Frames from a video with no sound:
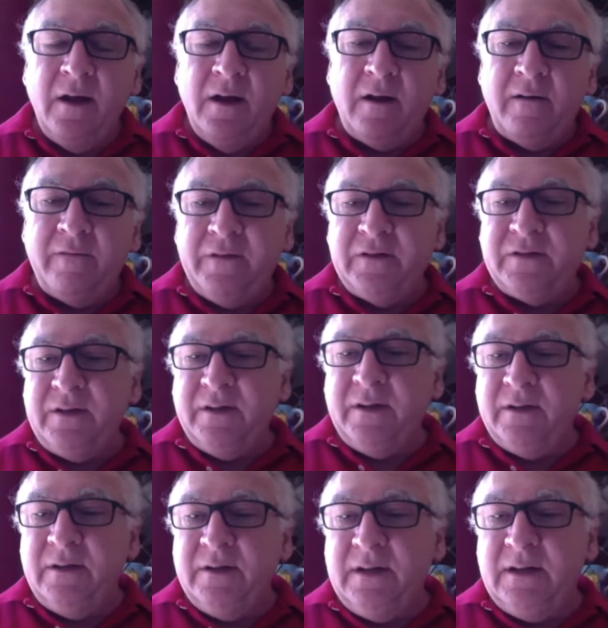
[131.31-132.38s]
Our
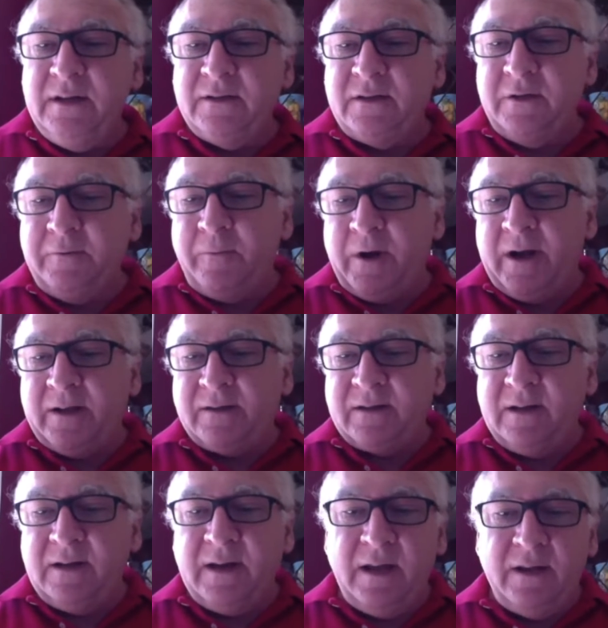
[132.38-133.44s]
facility is a
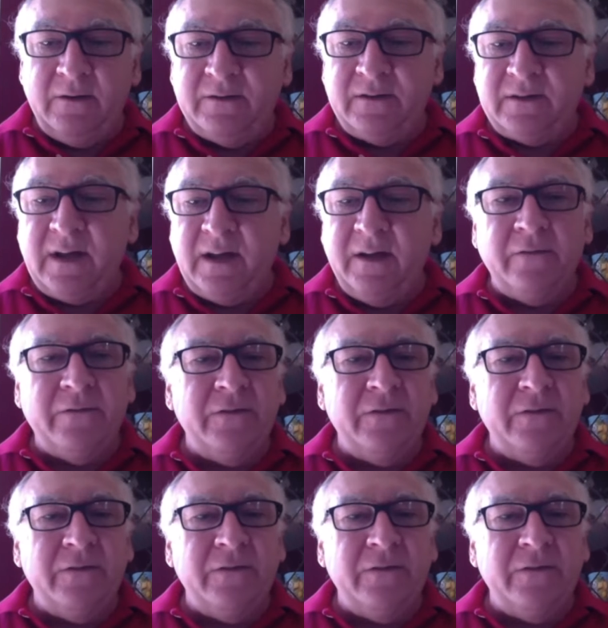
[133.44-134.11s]
Nebraska nanoscale